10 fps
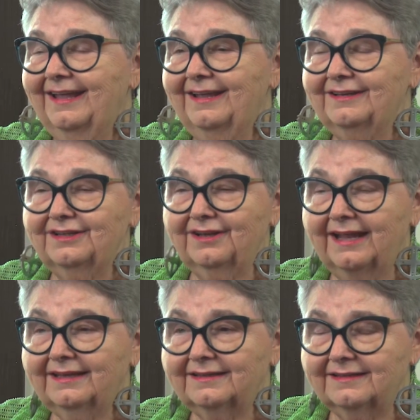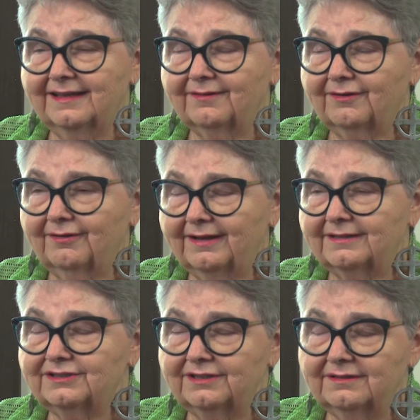You had to give her
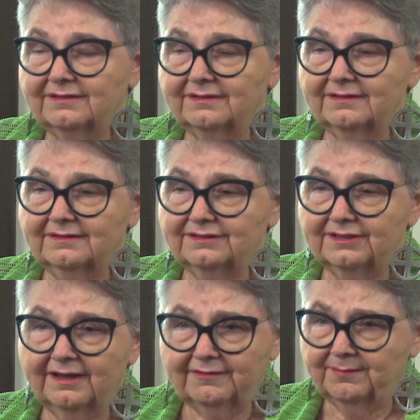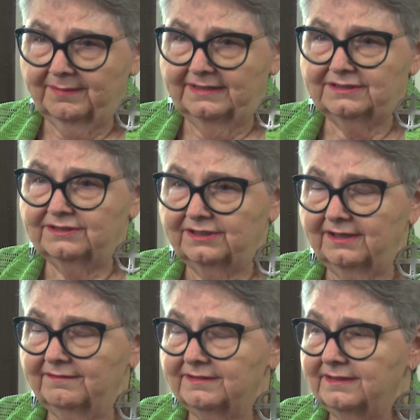credit. She loved the place and she
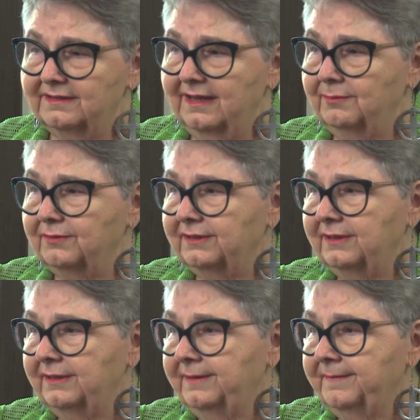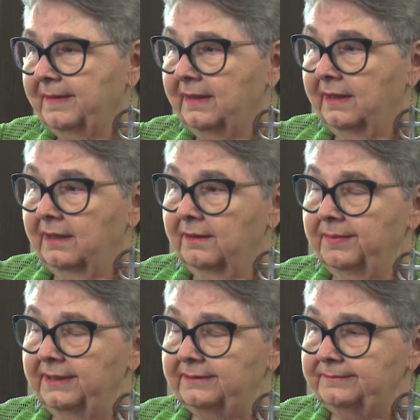loved this neighborhood.
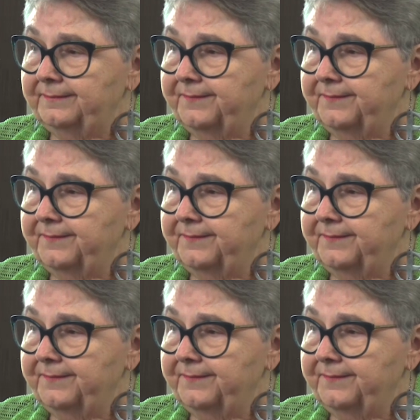But